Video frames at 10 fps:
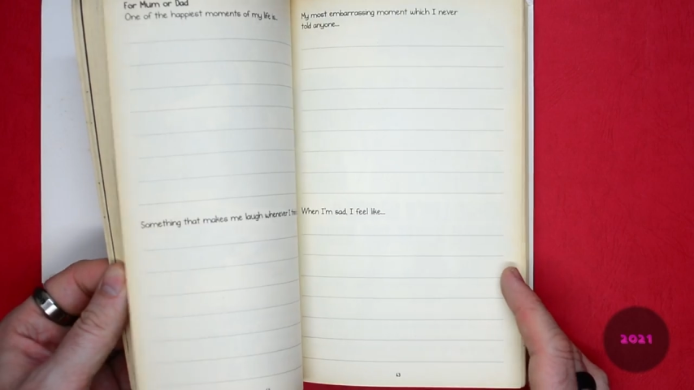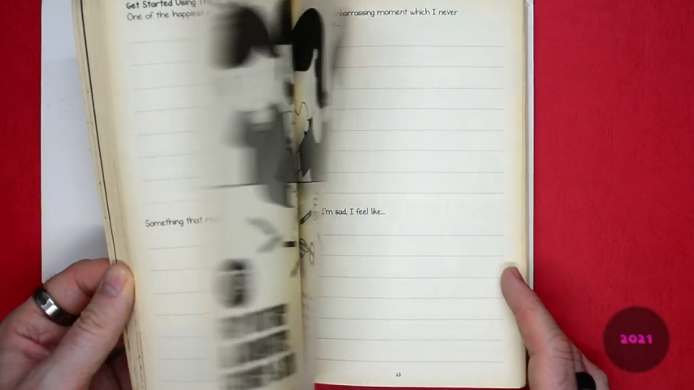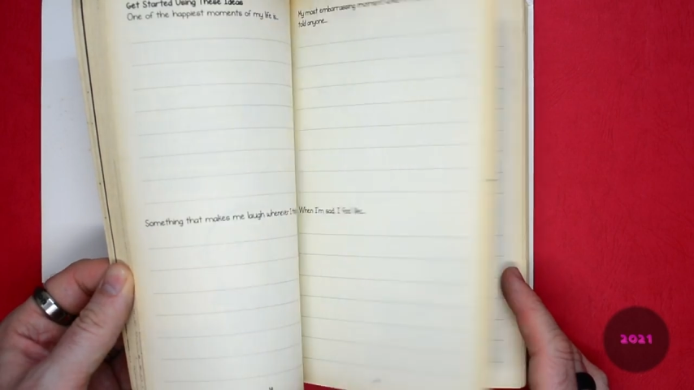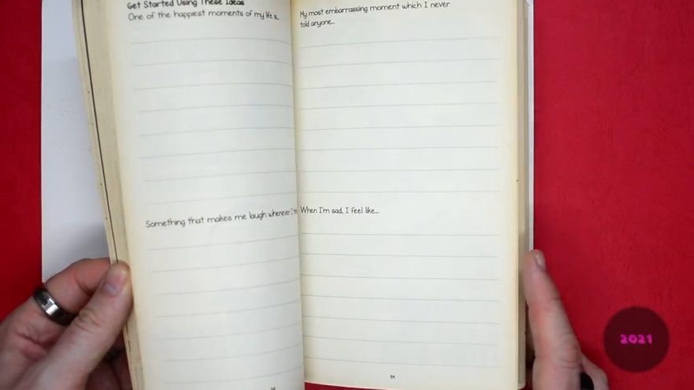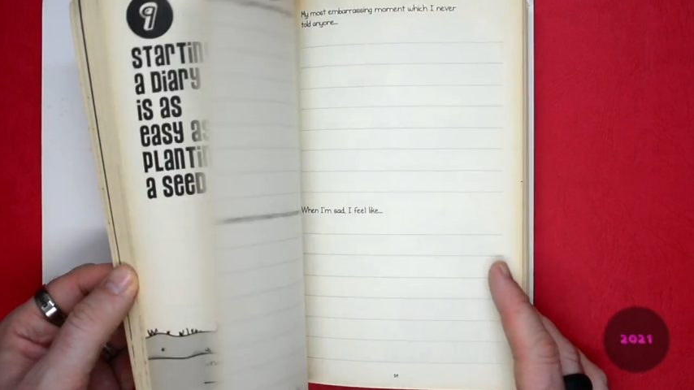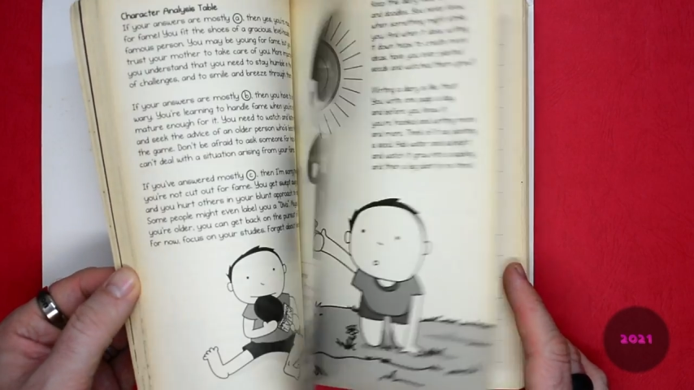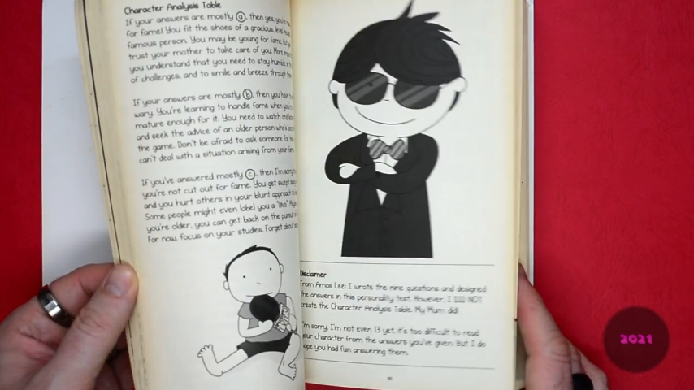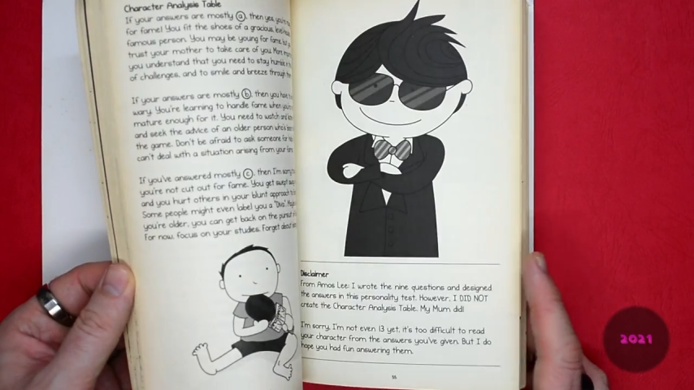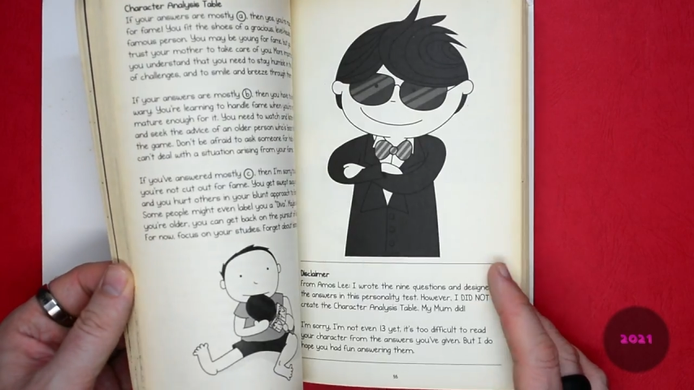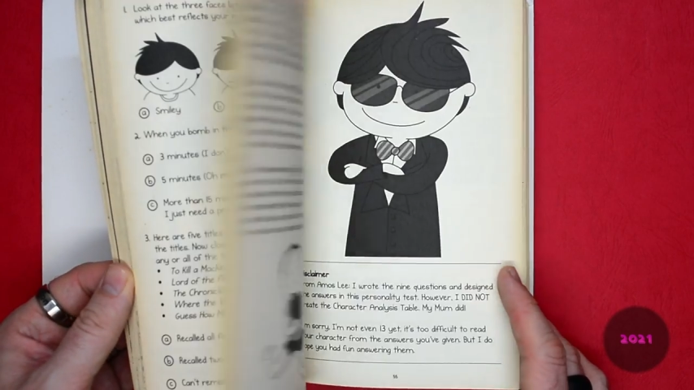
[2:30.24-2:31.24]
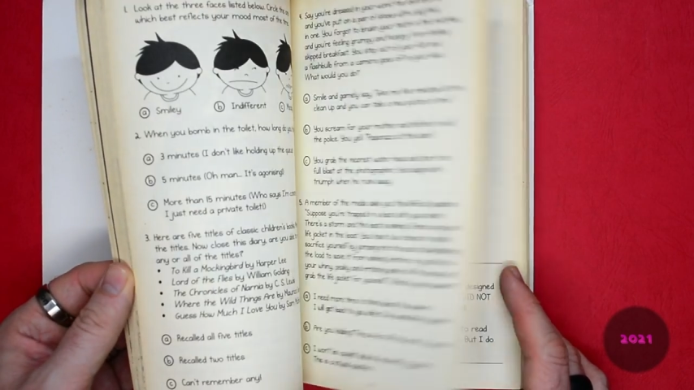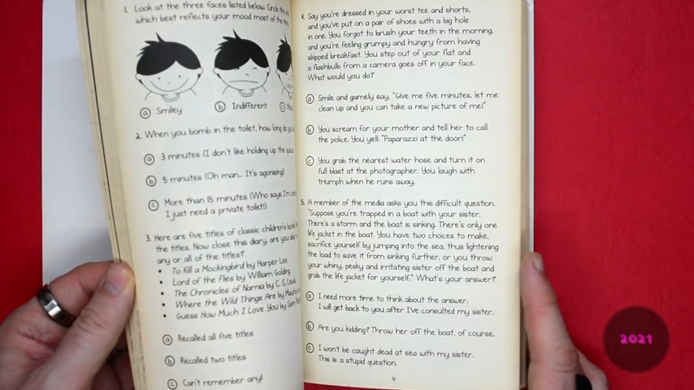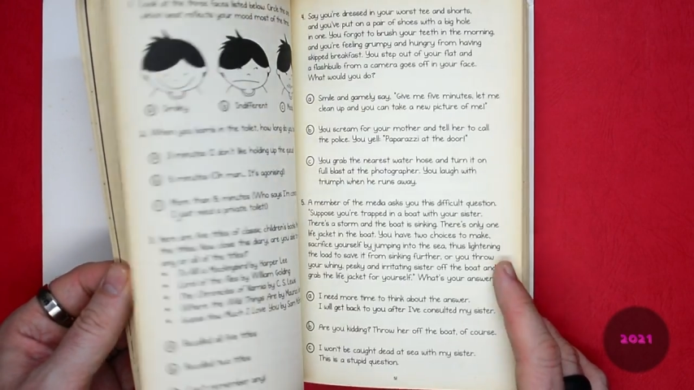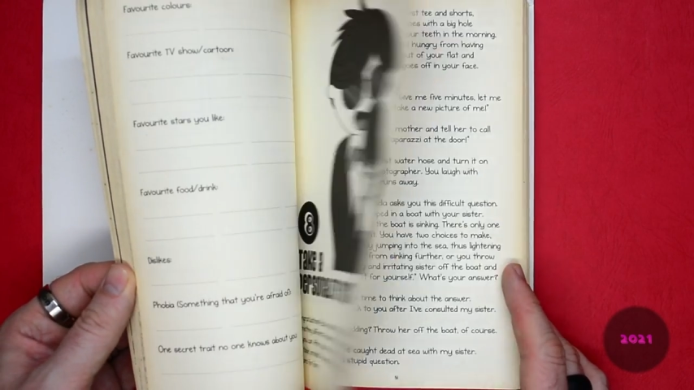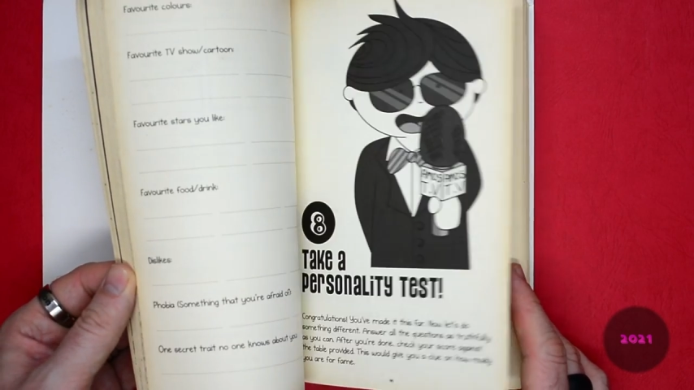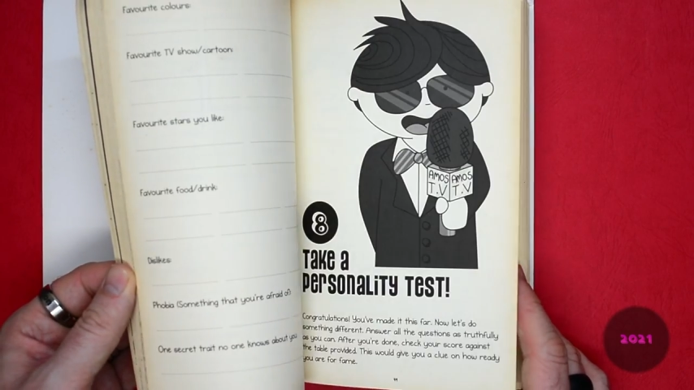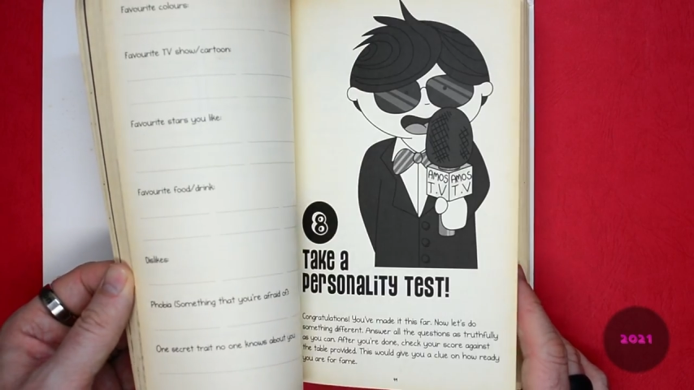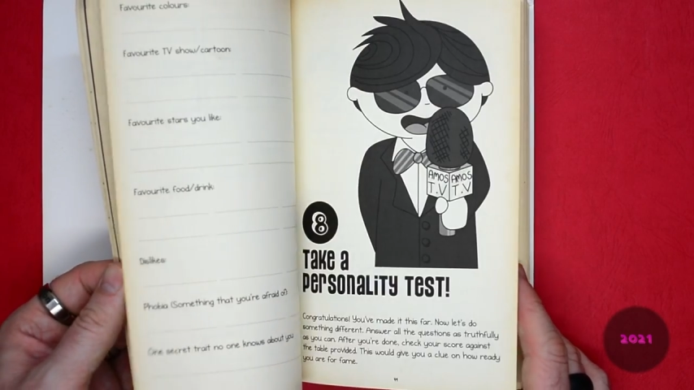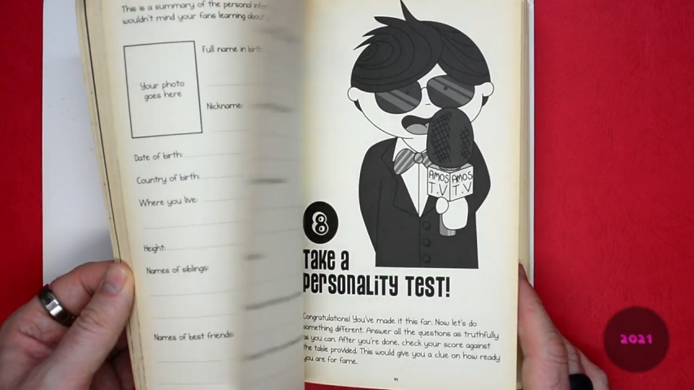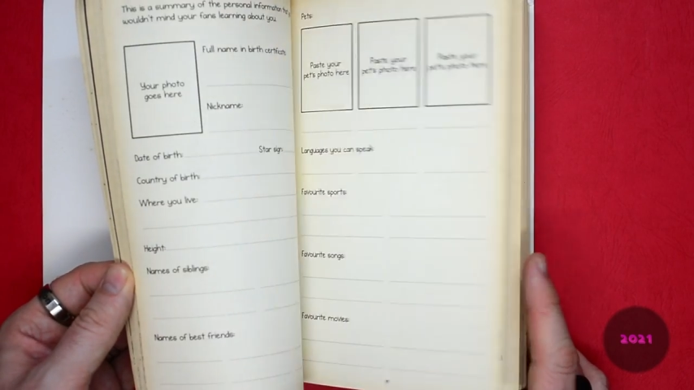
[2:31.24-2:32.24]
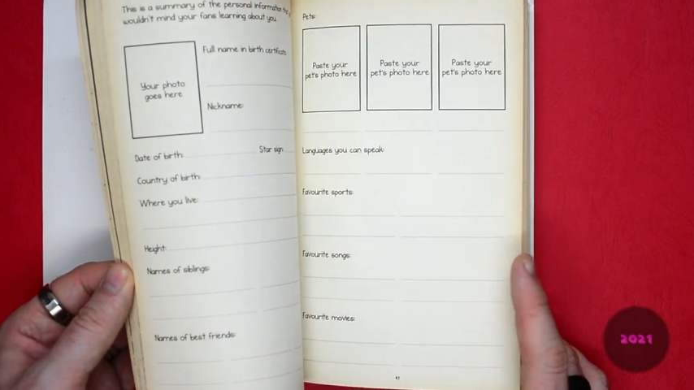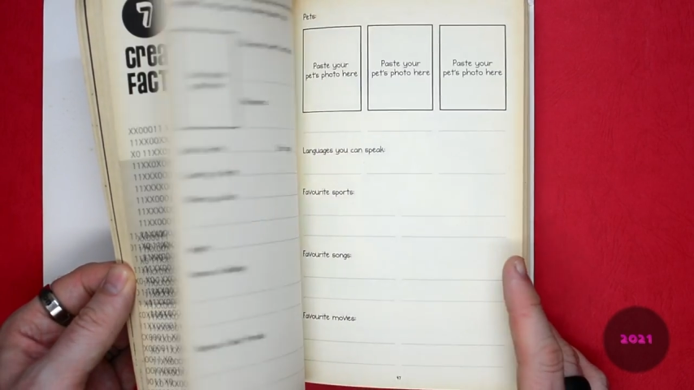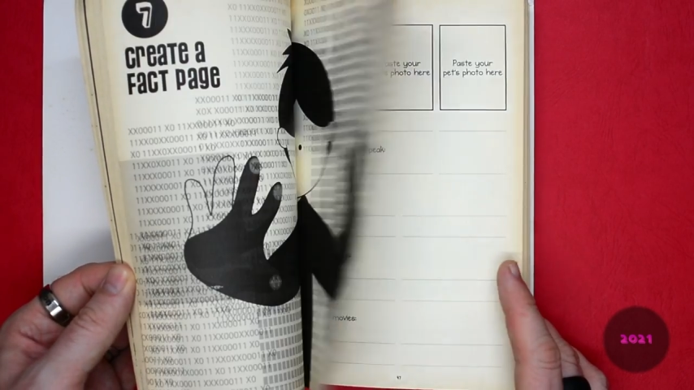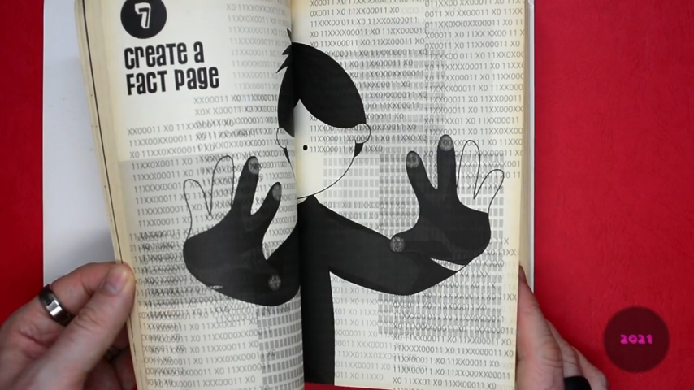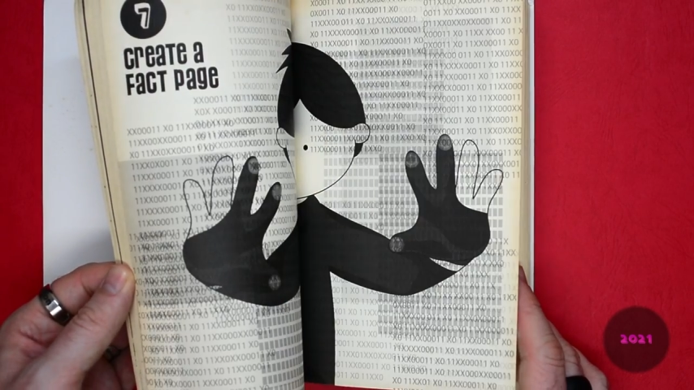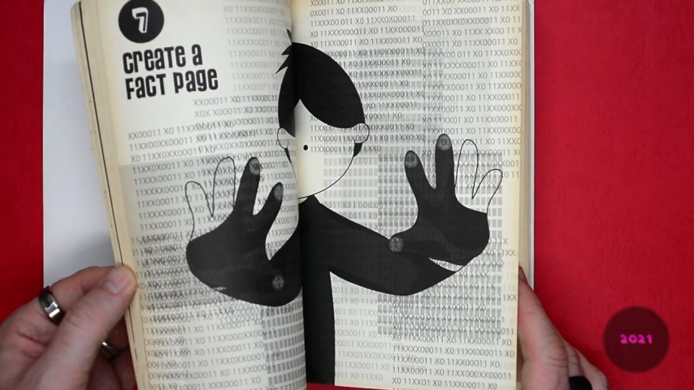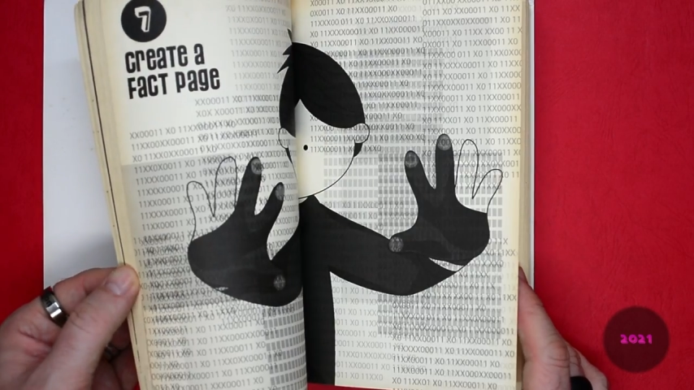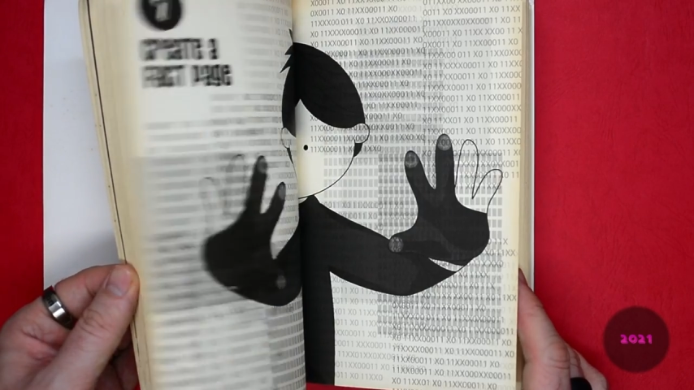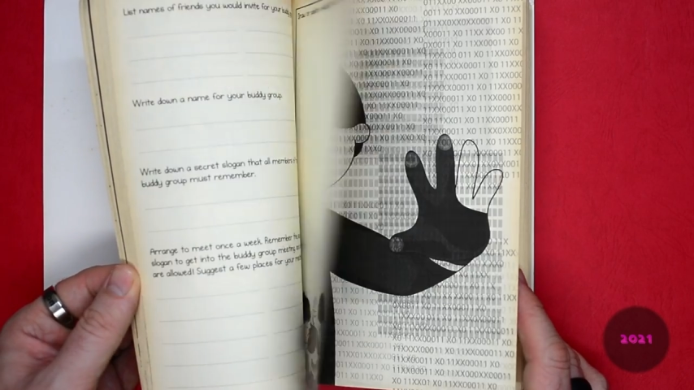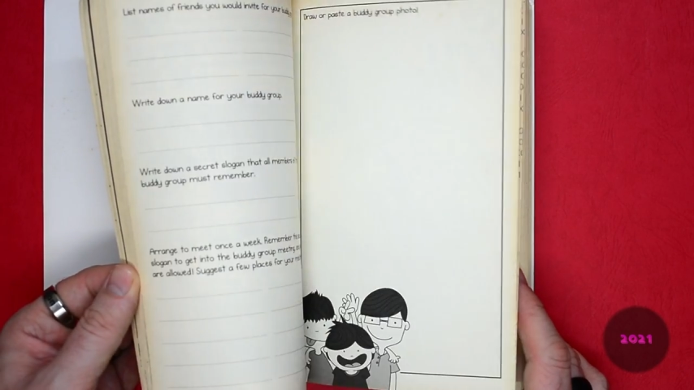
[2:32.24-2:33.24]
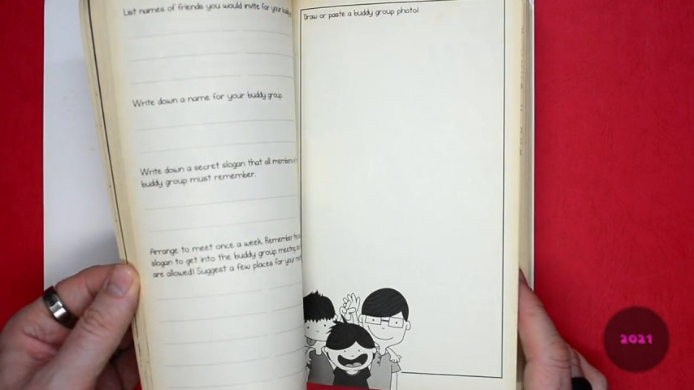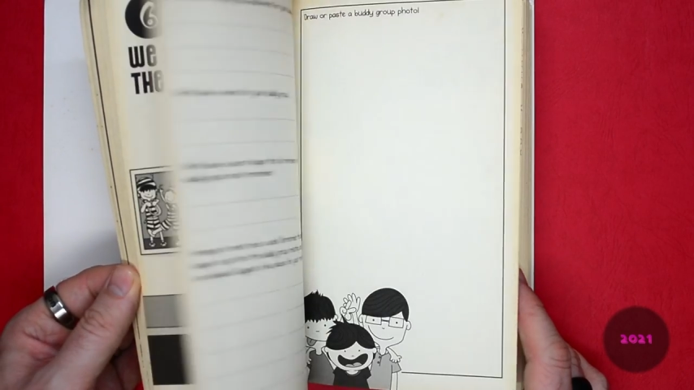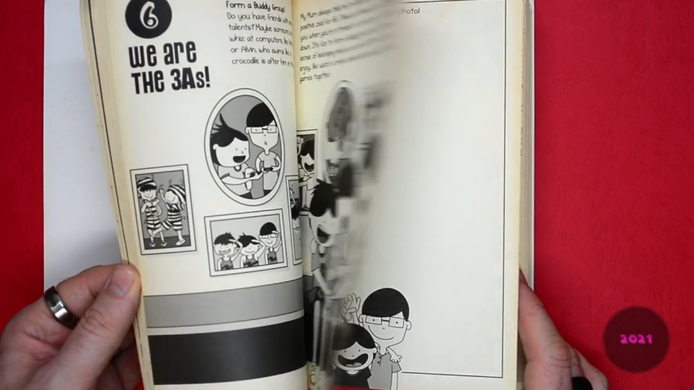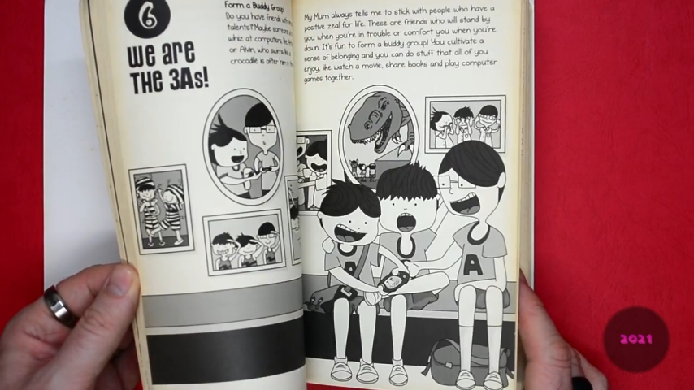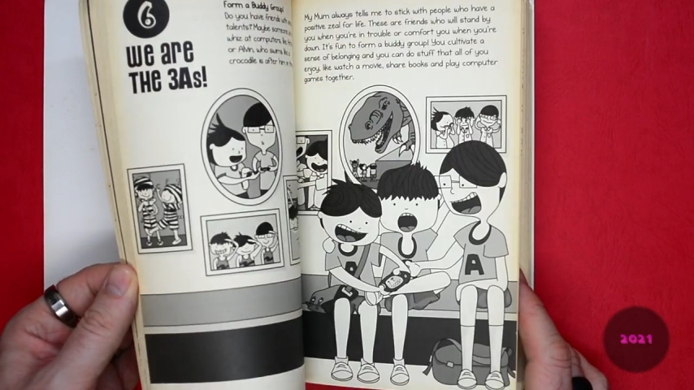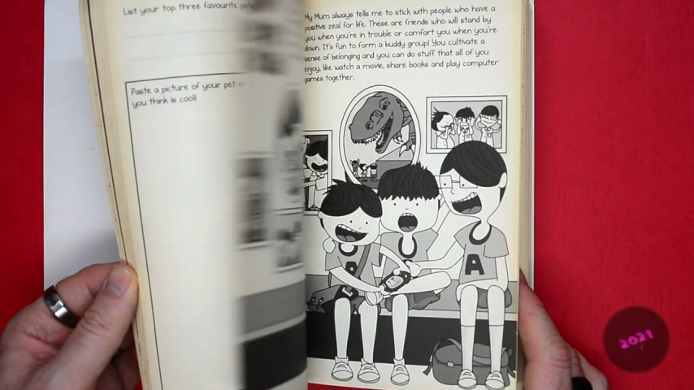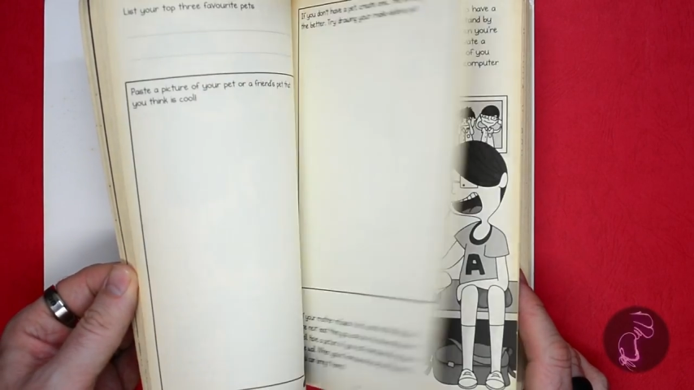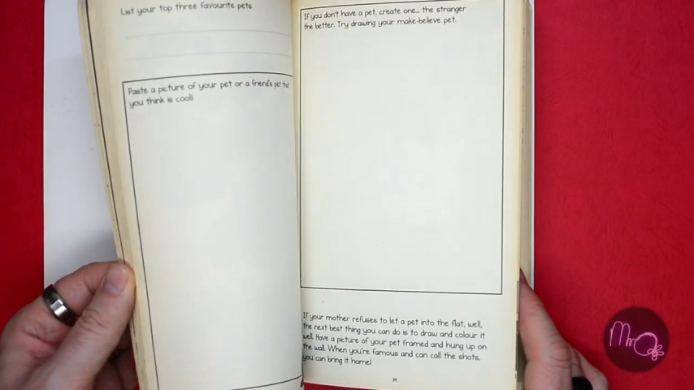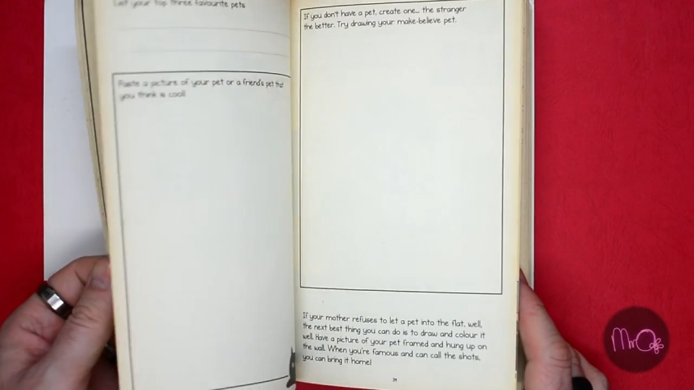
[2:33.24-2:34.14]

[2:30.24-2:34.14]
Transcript: No face is visible, so there are no lips to read.